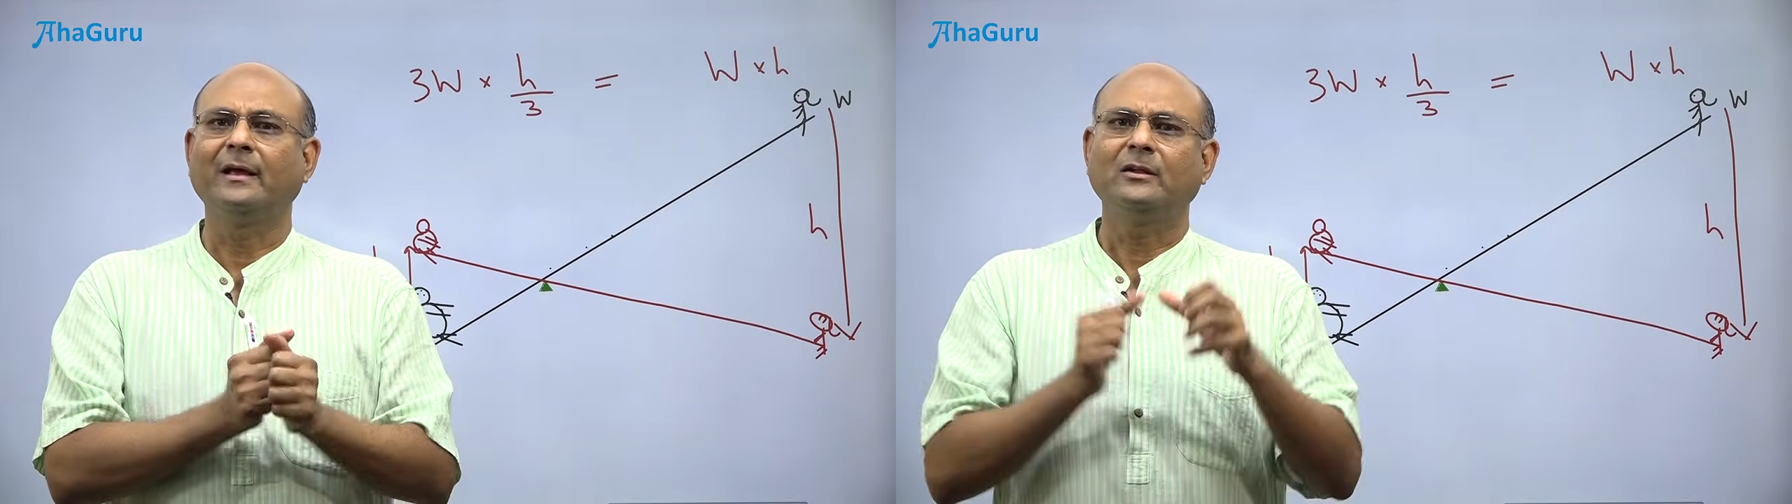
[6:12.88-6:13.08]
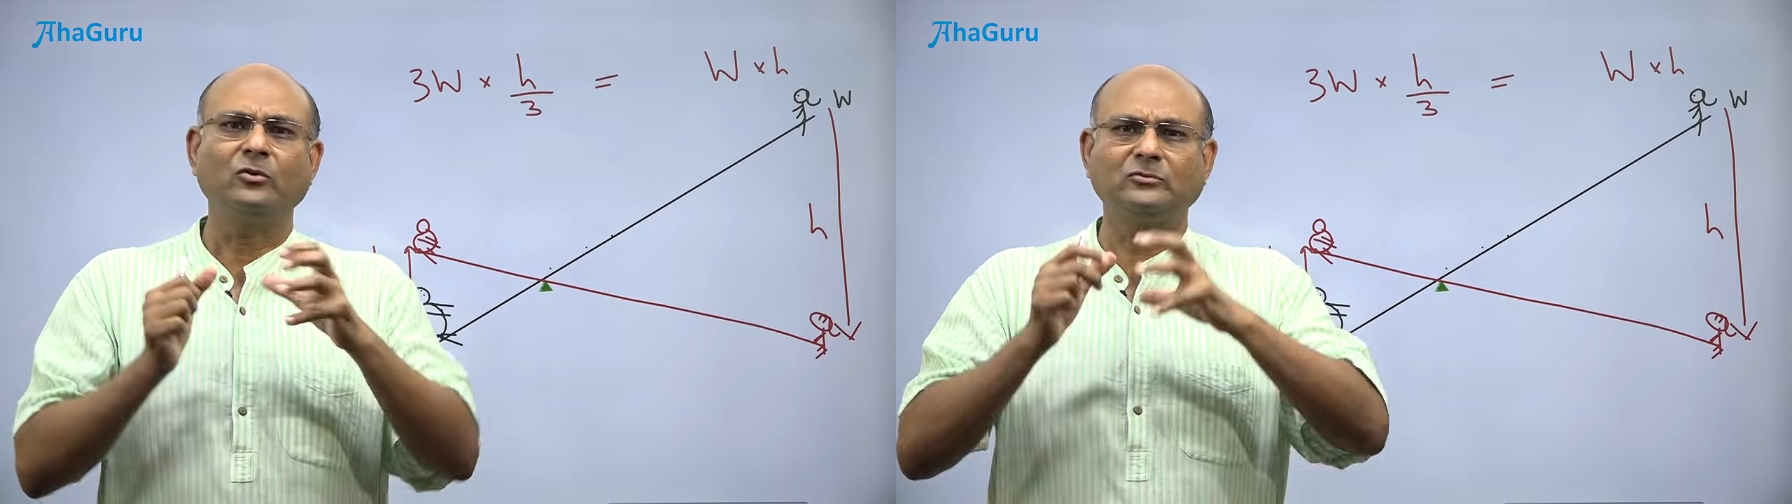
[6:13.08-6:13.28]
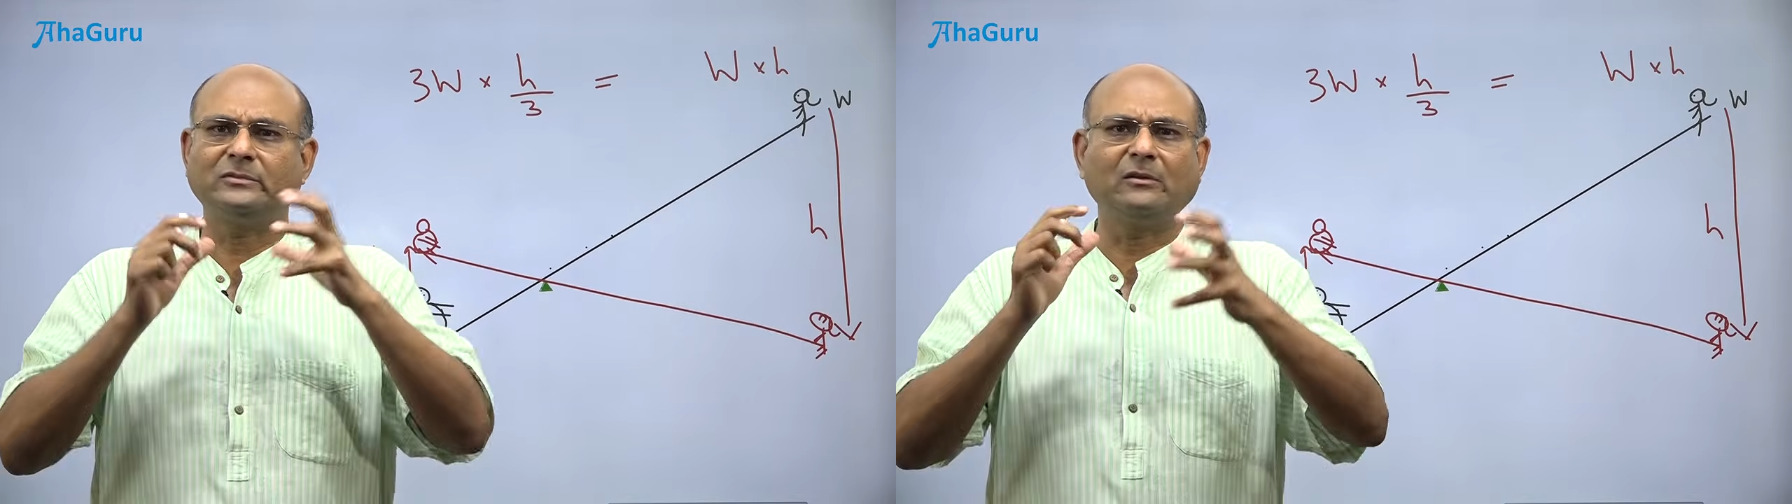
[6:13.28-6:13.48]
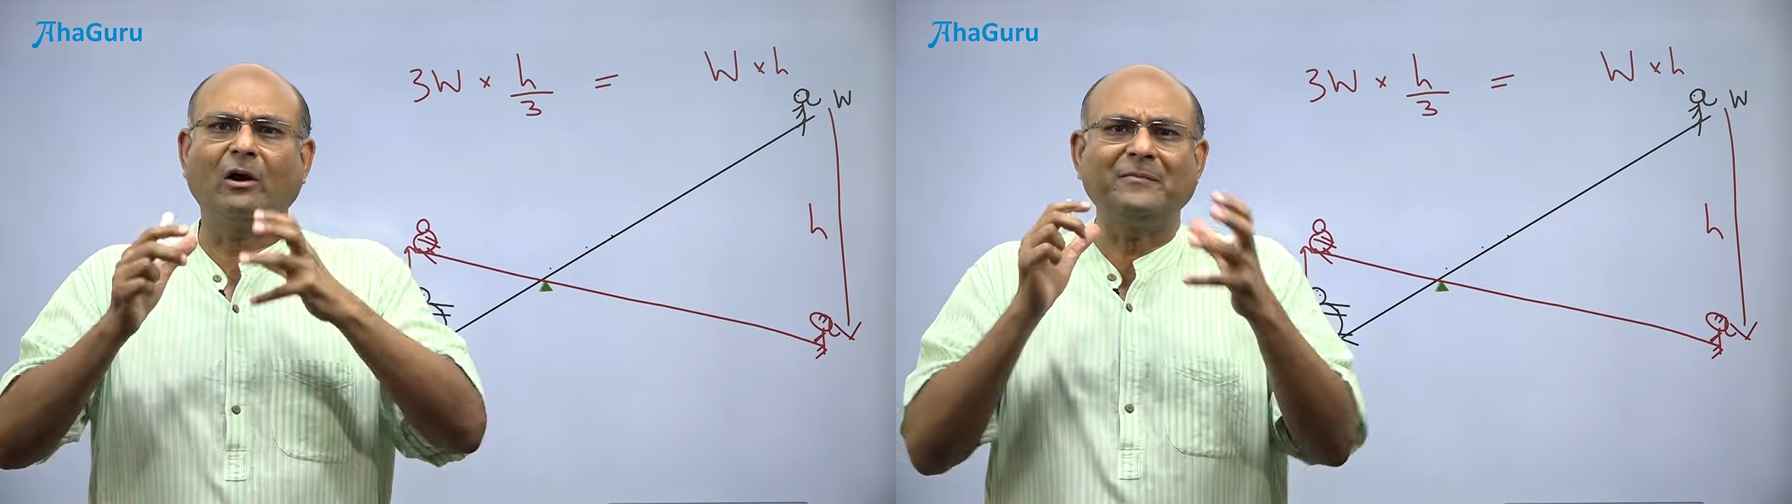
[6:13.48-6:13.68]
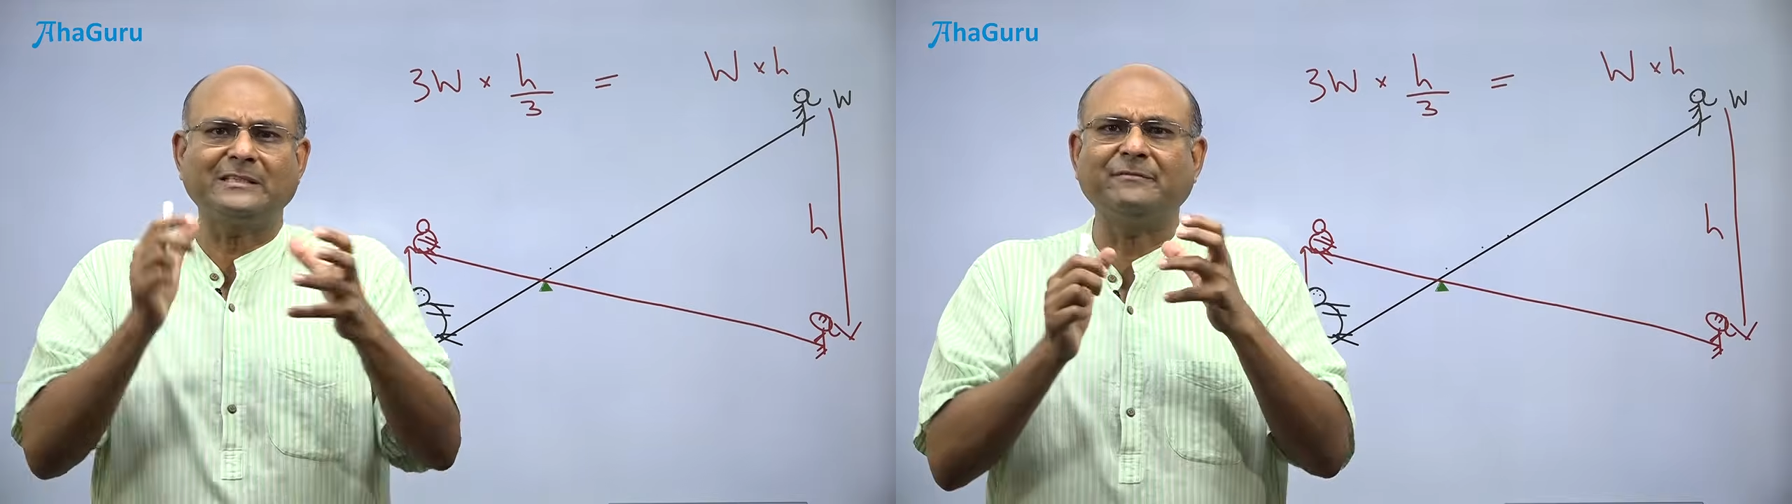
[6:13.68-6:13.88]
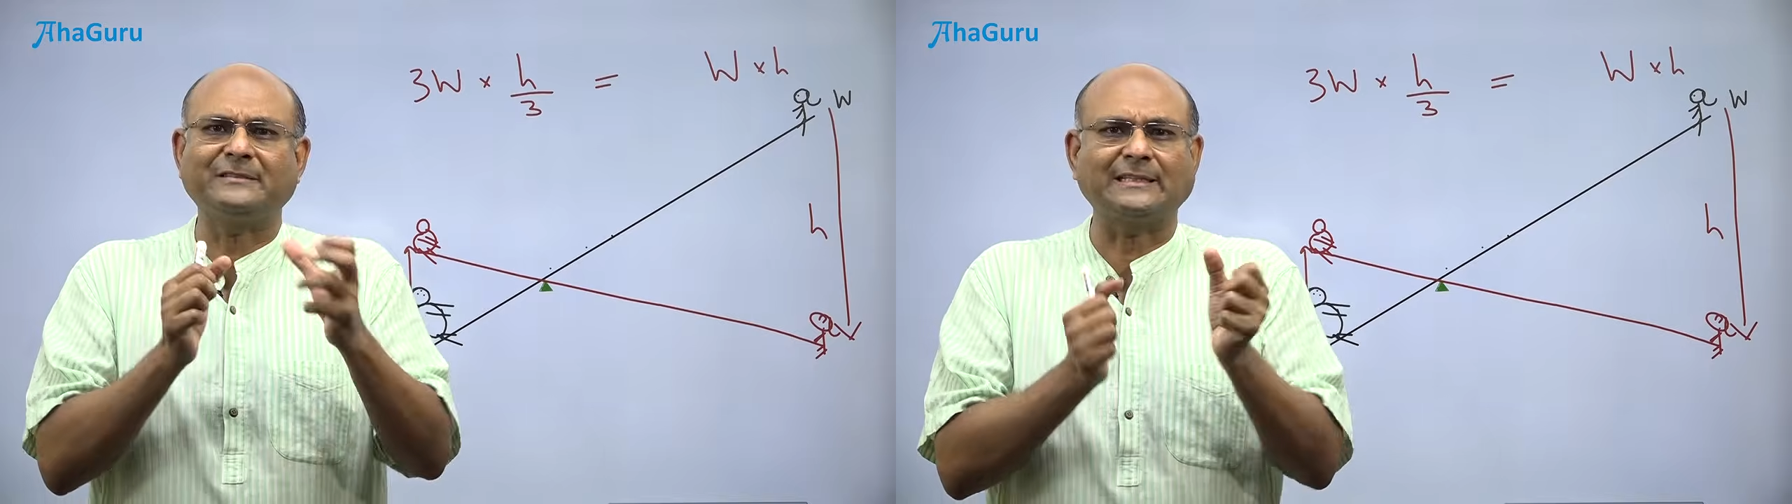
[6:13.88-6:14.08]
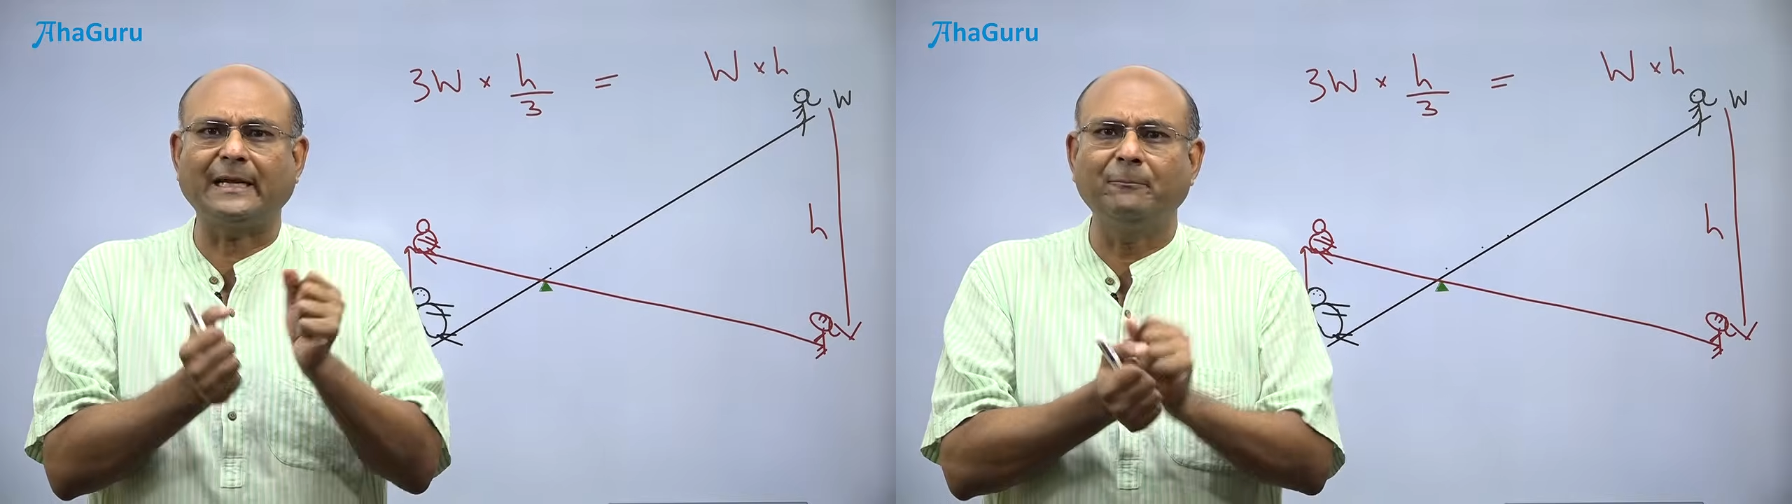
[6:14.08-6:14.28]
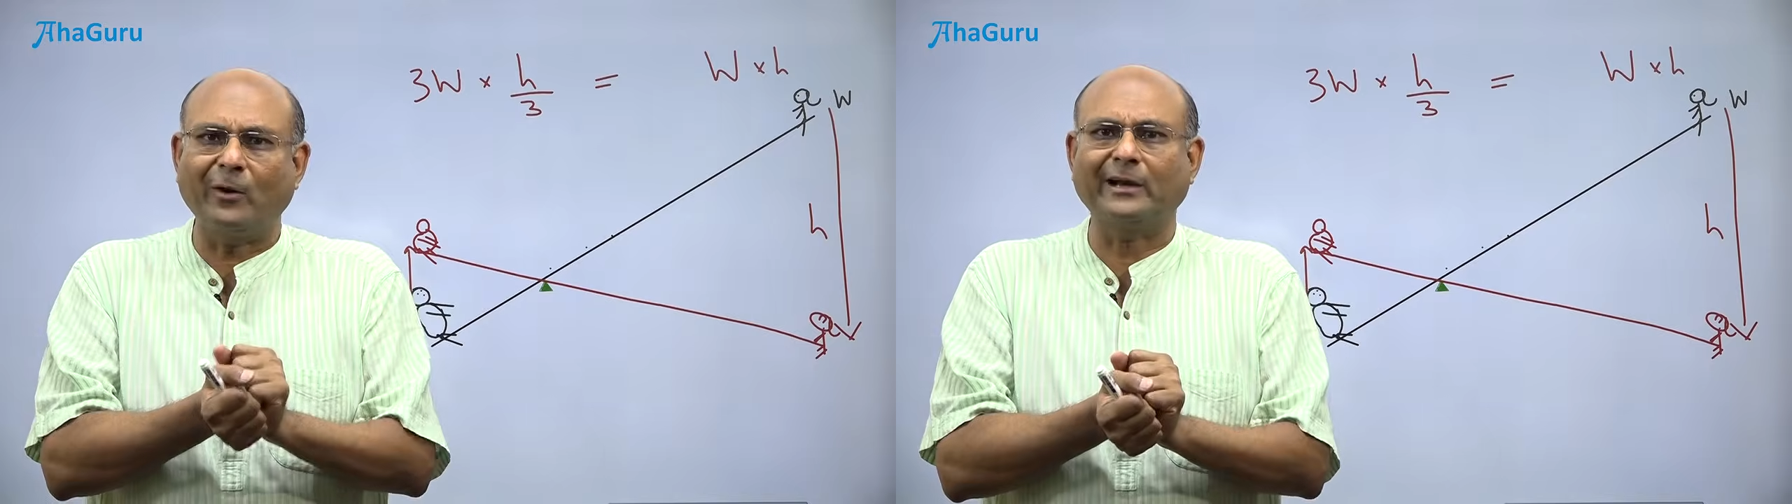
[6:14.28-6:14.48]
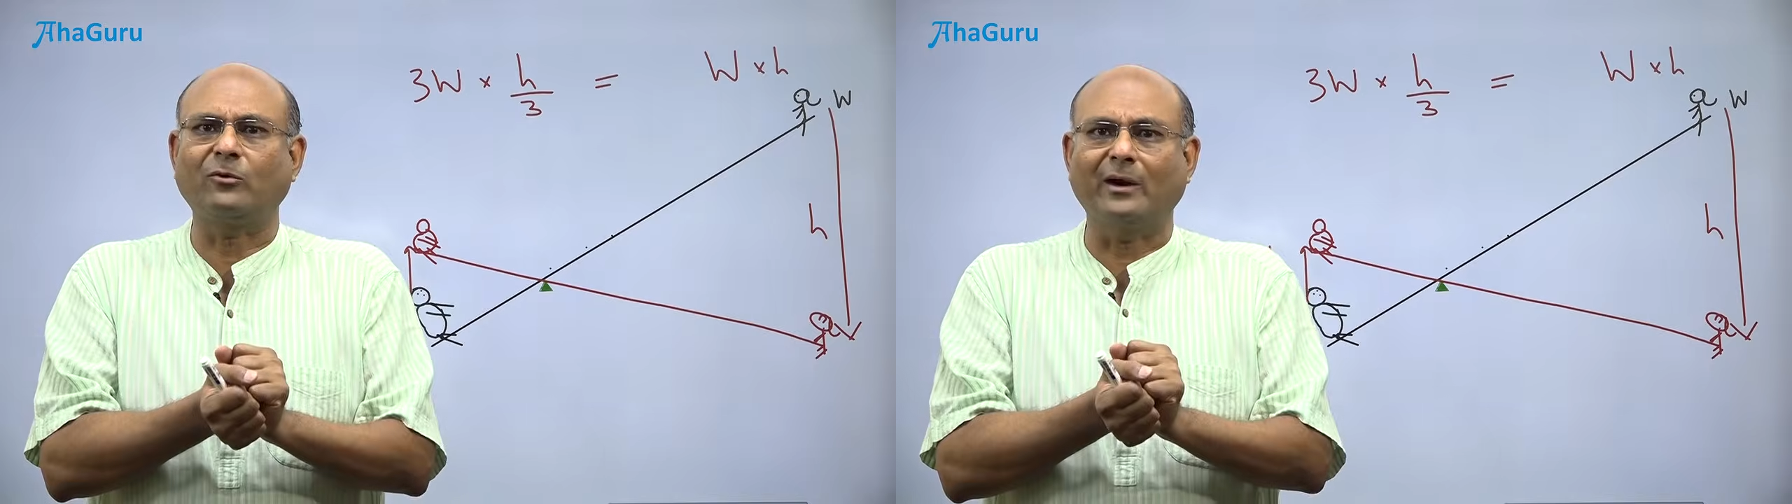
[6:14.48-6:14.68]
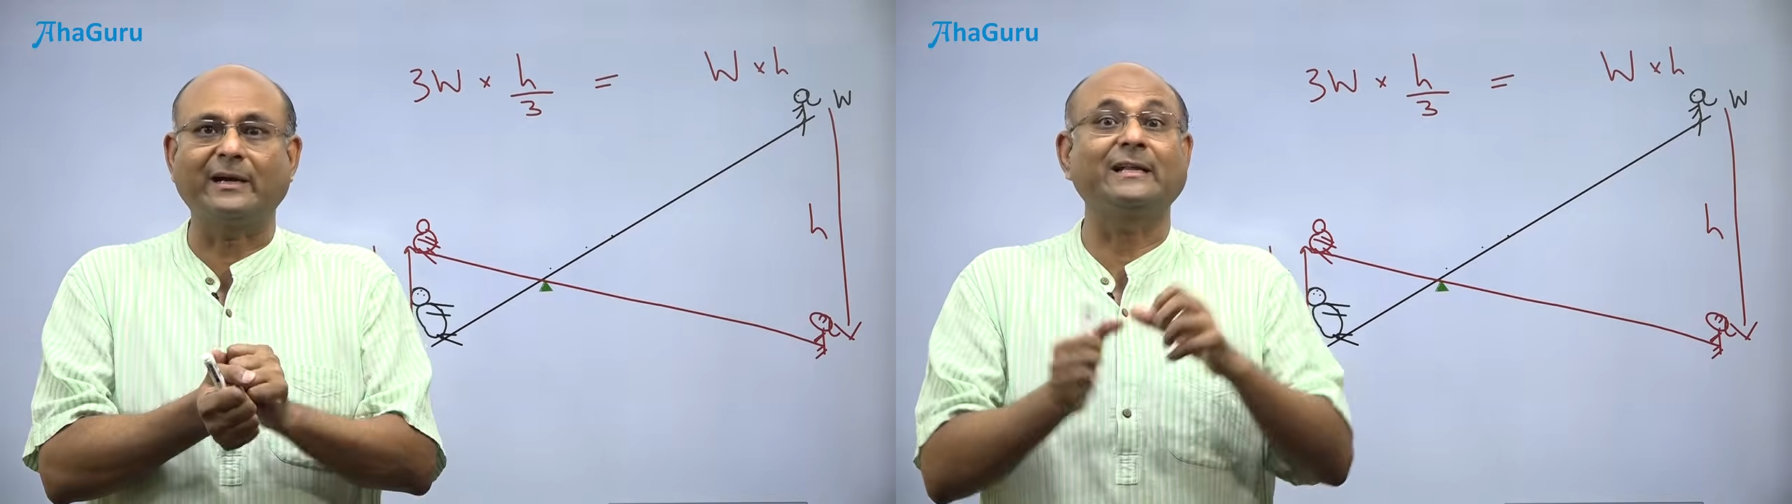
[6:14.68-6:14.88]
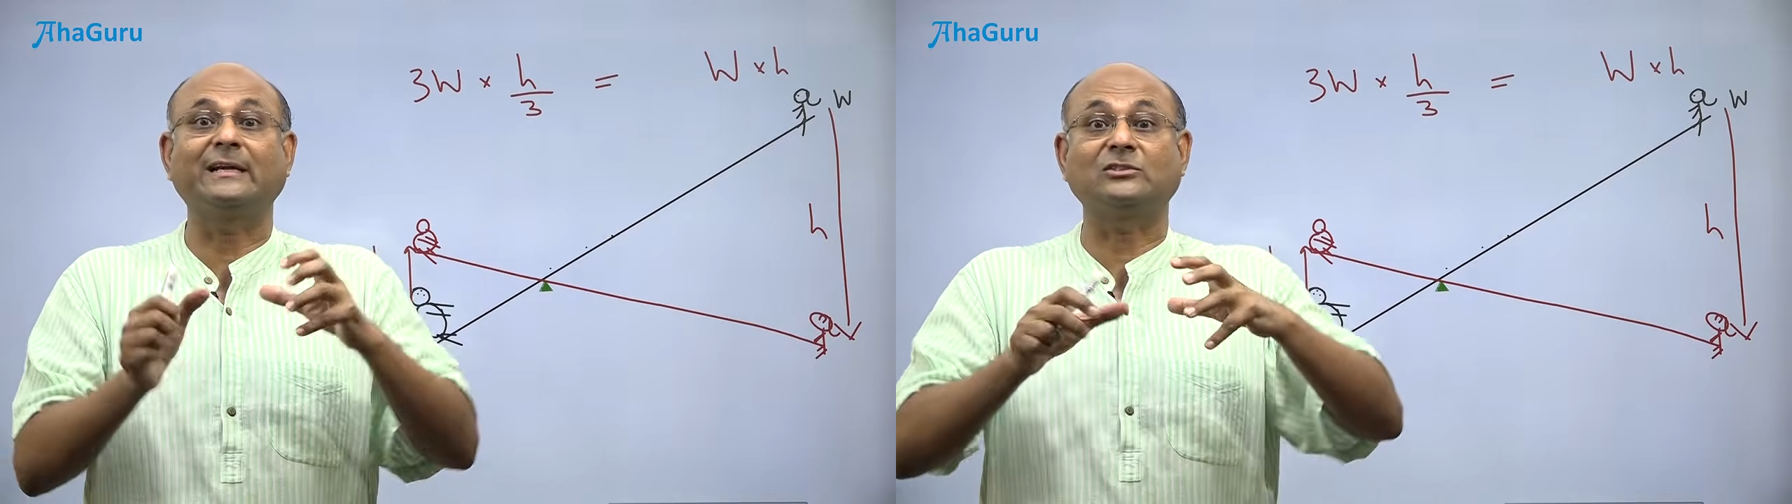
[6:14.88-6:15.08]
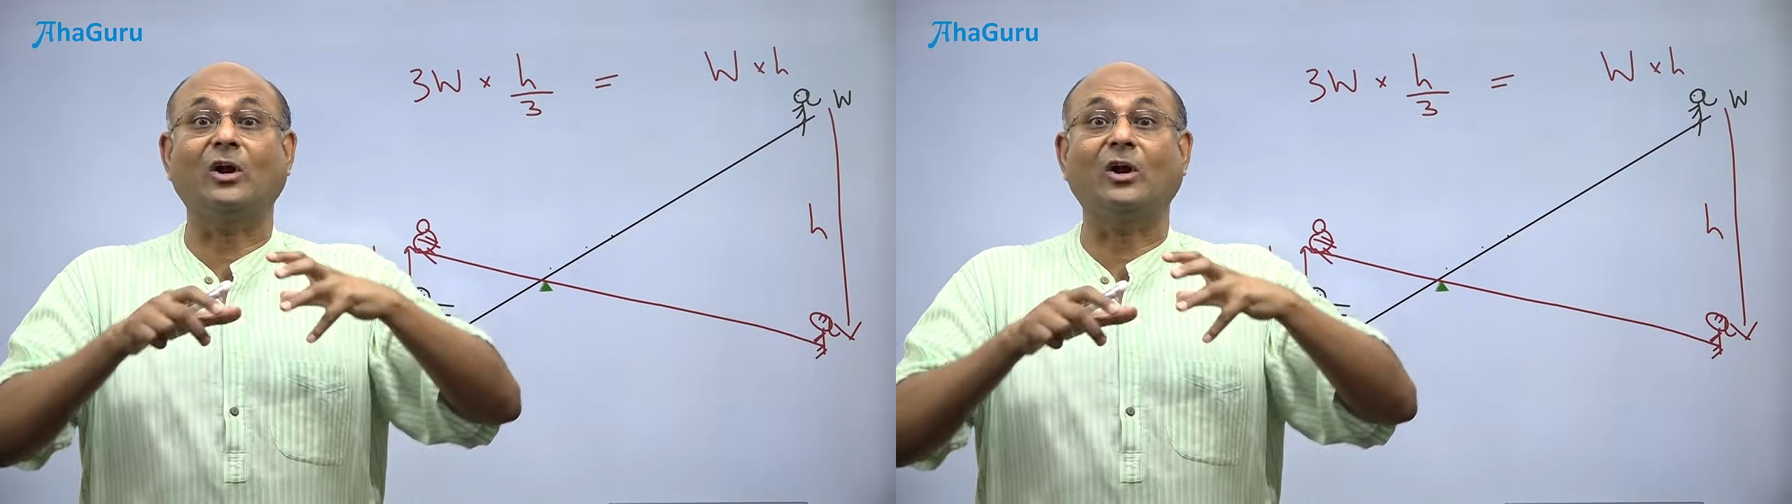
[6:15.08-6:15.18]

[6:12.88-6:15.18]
Now, obviously, if such an important quantity that is